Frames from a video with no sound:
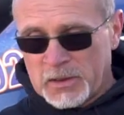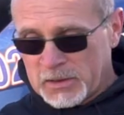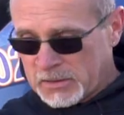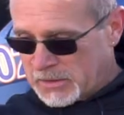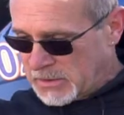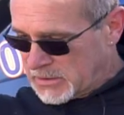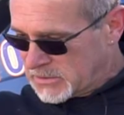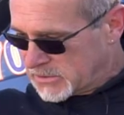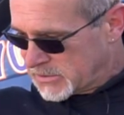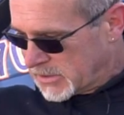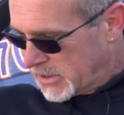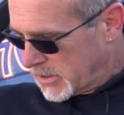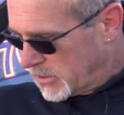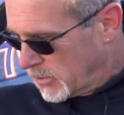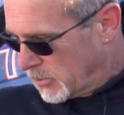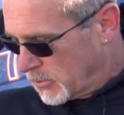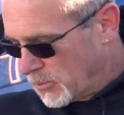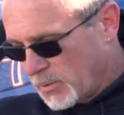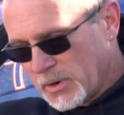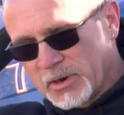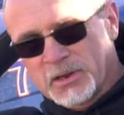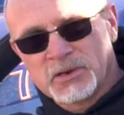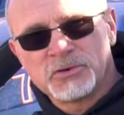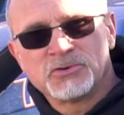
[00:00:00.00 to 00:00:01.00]
this, I don't
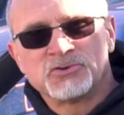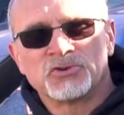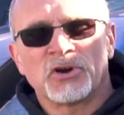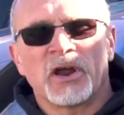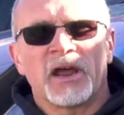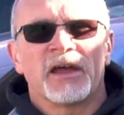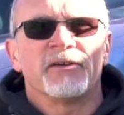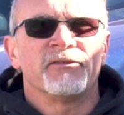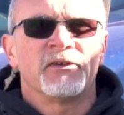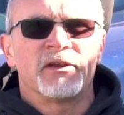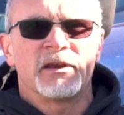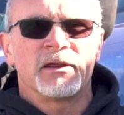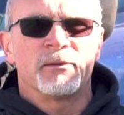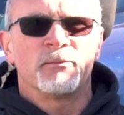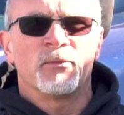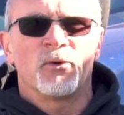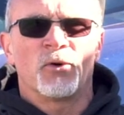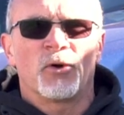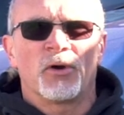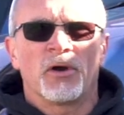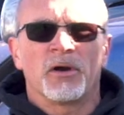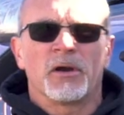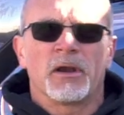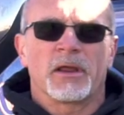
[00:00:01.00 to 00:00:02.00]
want to drive
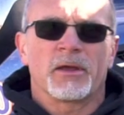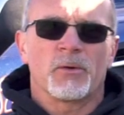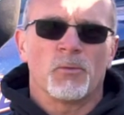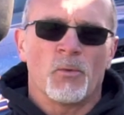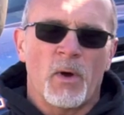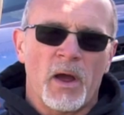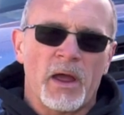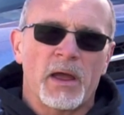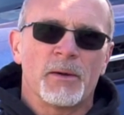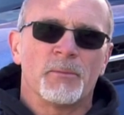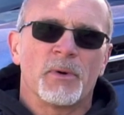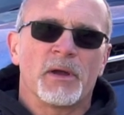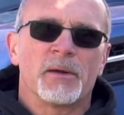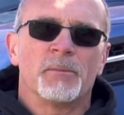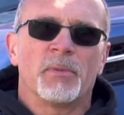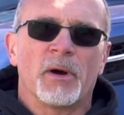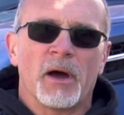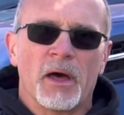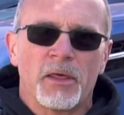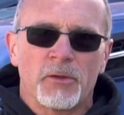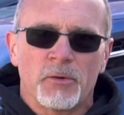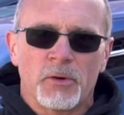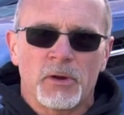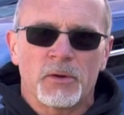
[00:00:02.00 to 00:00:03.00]
anymore, like, why am I
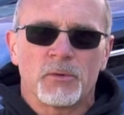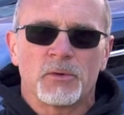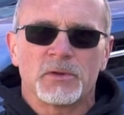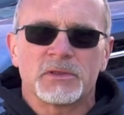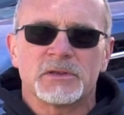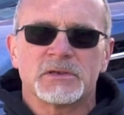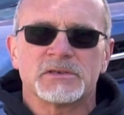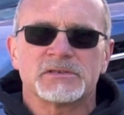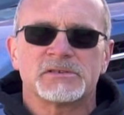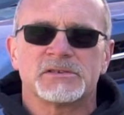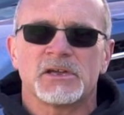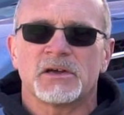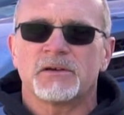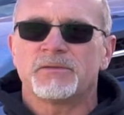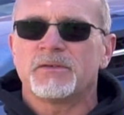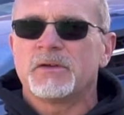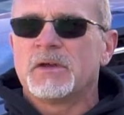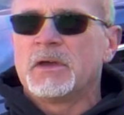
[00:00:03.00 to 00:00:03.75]
bothering with this stuff?